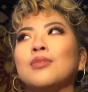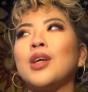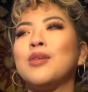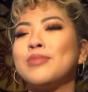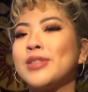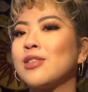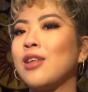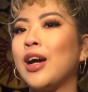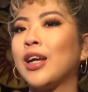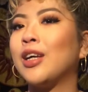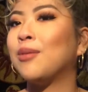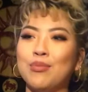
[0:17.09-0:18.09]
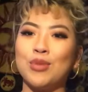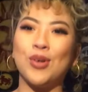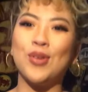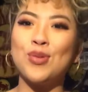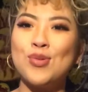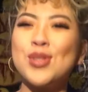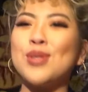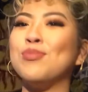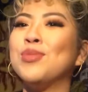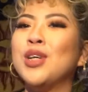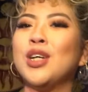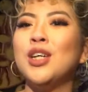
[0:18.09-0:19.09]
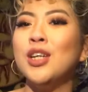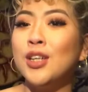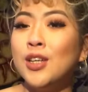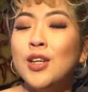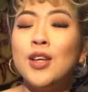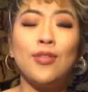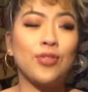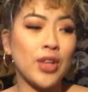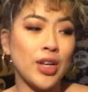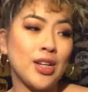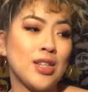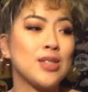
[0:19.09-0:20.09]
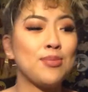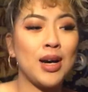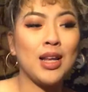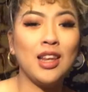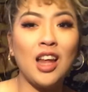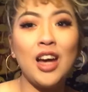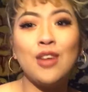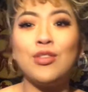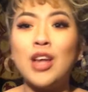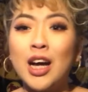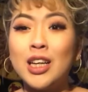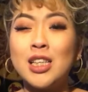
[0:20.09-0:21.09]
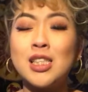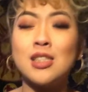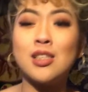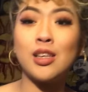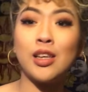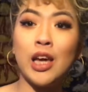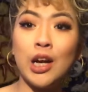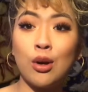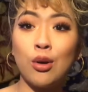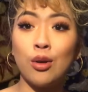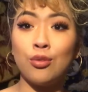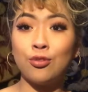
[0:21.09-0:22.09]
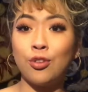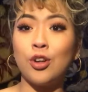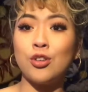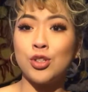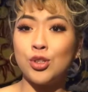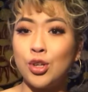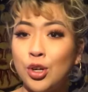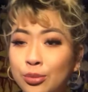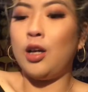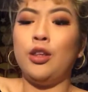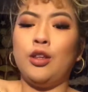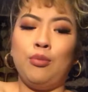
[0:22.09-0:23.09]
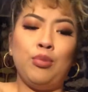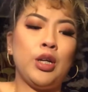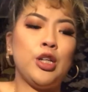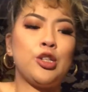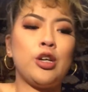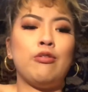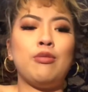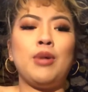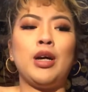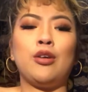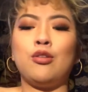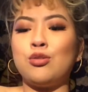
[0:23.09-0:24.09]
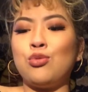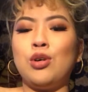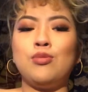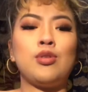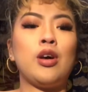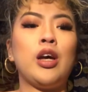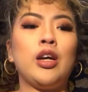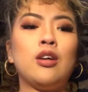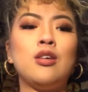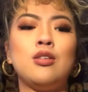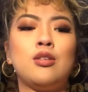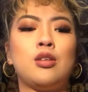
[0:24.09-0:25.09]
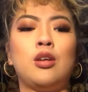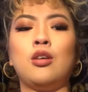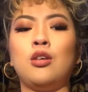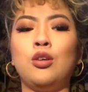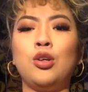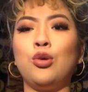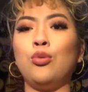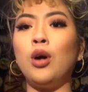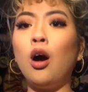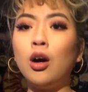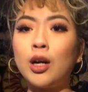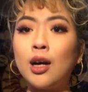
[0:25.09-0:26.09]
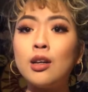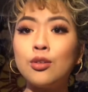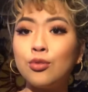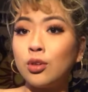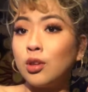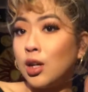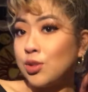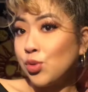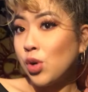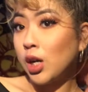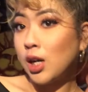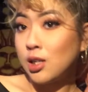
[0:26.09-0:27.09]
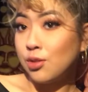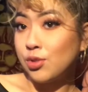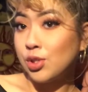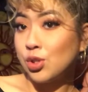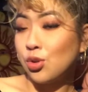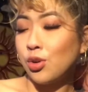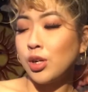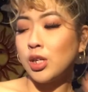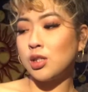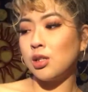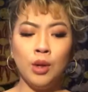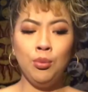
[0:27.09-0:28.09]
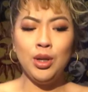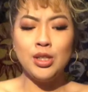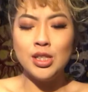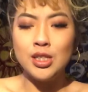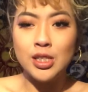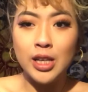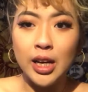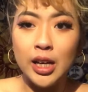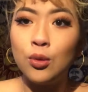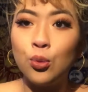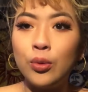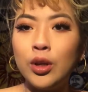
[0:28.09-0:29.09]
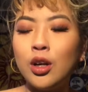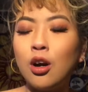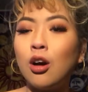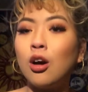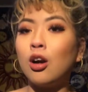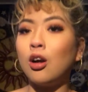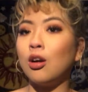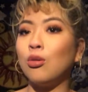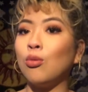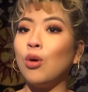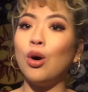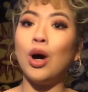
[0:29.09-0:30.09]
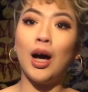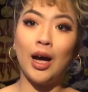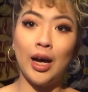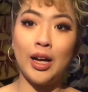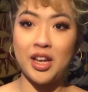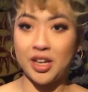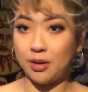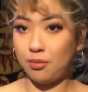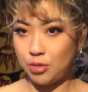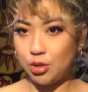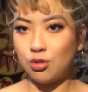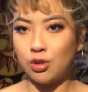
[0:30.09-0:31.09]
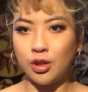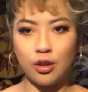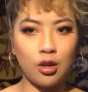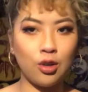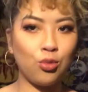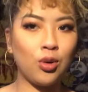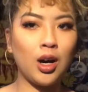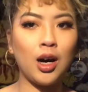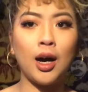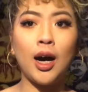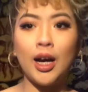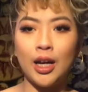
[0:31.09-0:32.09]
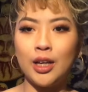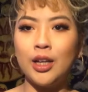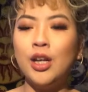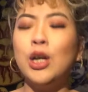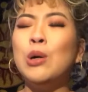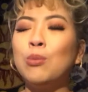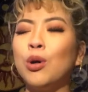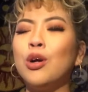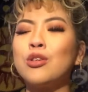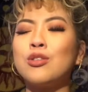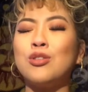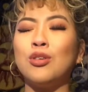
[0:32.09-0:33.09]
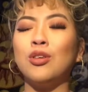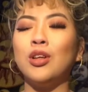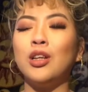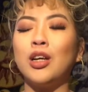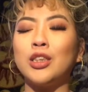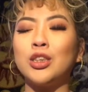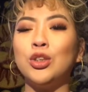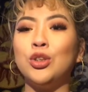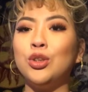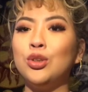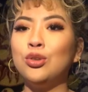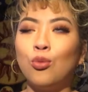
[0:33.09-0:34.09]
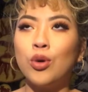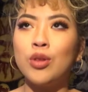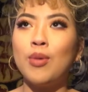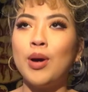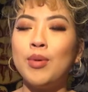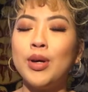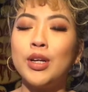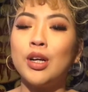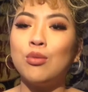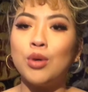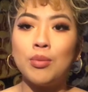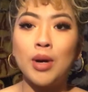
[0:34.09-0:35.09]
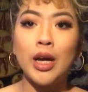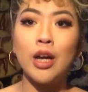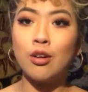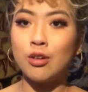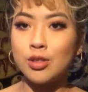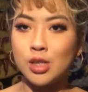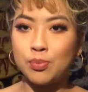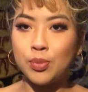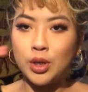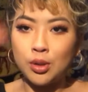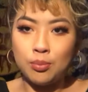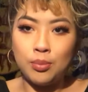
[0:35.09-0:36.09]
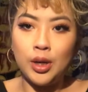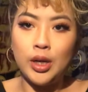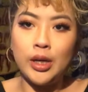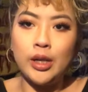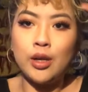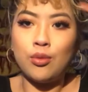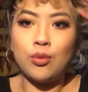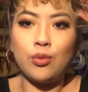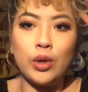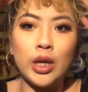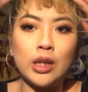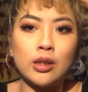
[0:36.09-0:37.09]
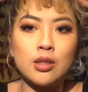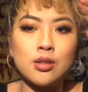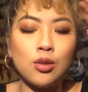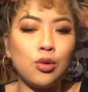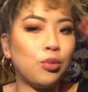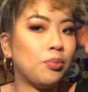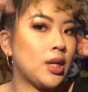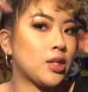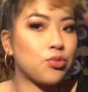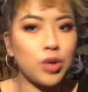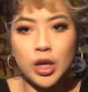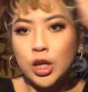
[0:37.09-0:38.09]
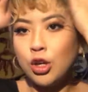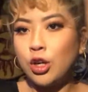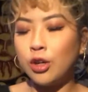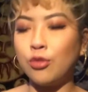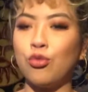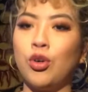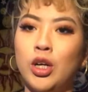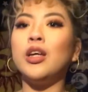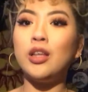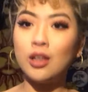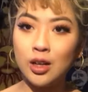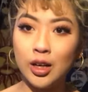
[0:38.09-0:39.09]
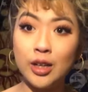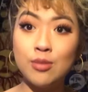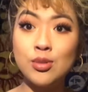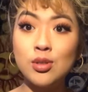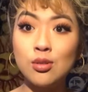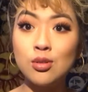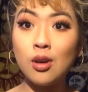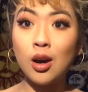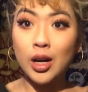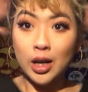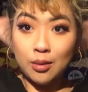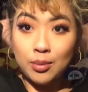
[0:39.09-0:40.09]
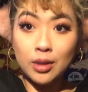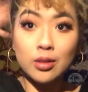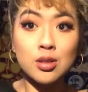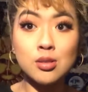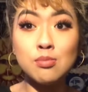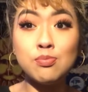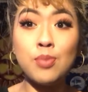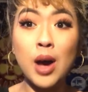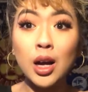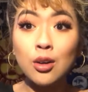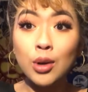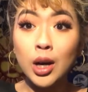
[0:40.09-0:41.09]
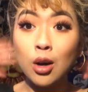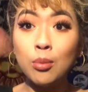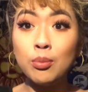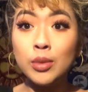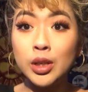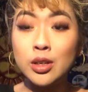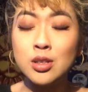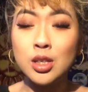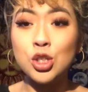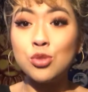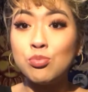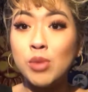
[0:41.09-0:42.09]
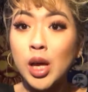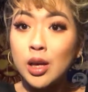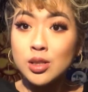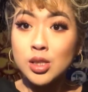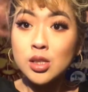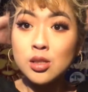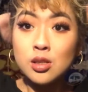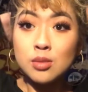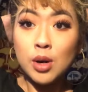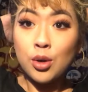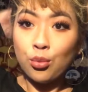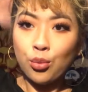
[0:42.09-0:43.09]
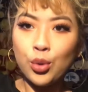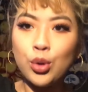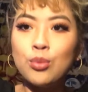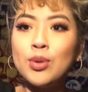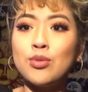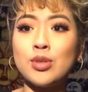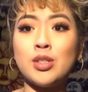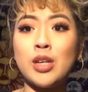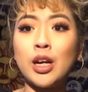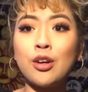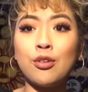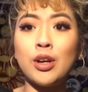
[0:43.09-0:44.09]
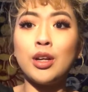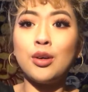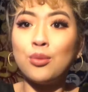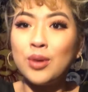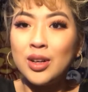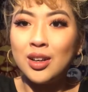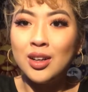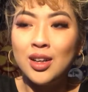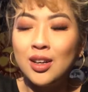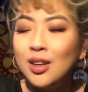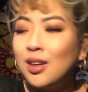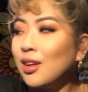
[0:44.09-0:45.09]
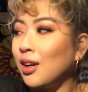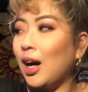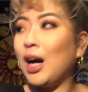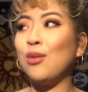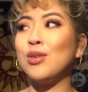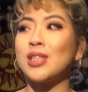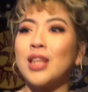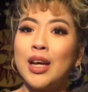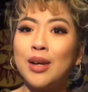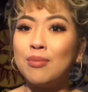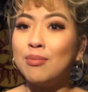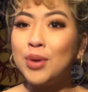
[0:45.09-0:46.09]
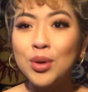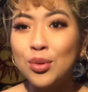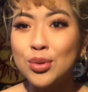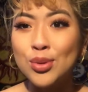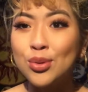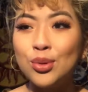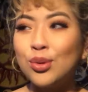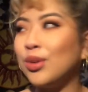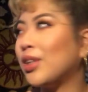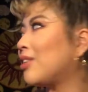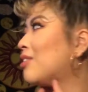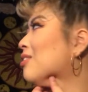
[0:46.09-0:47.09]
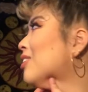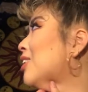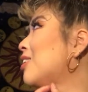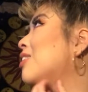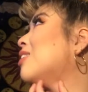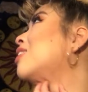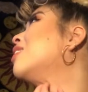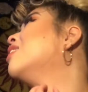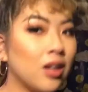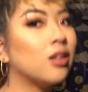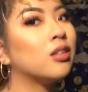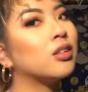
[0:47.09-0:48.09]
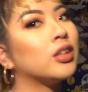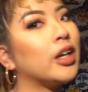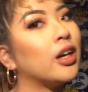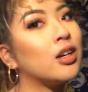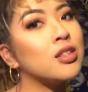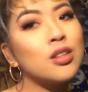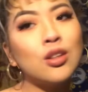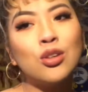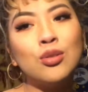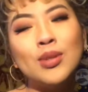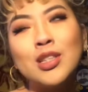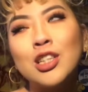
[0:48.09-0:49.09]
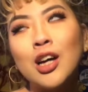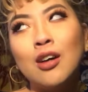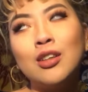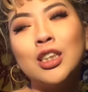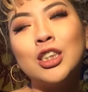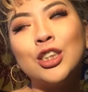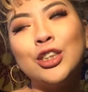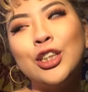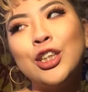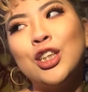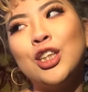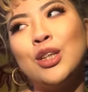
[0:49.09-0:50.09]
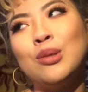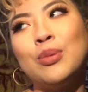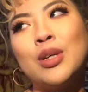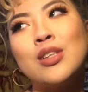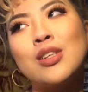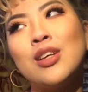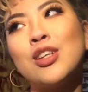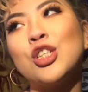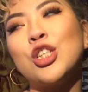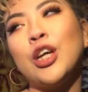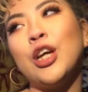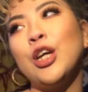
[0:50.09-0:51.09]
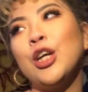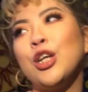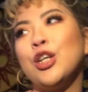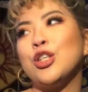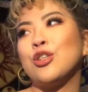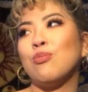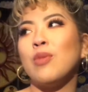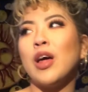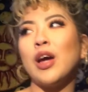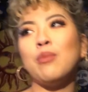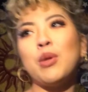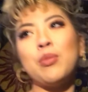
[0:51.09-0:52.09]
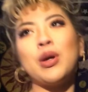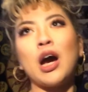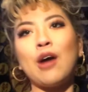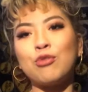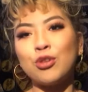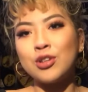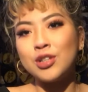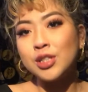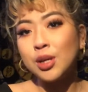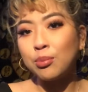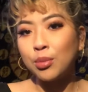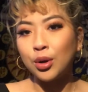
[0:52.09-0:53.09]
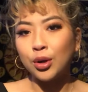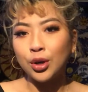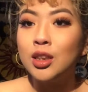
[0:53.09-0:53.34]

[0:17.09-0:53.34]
I'm slacking. I'm going through some things in my life that I need to take care of first, you know? I'm pretty sure everybody knows what I'm saying, because, you know, we all got different lives, we all got different stories. But today, I am showing y'all what I personally like to do with my makeup when my hair is up in a bun and when we got this little mess right here in the front. And I am so sorry about this background being such a mess. This is my room. It was decorated when I was in like middle school, and yeah, it's a little bit childish in here, but it's gonna change like maybe after December.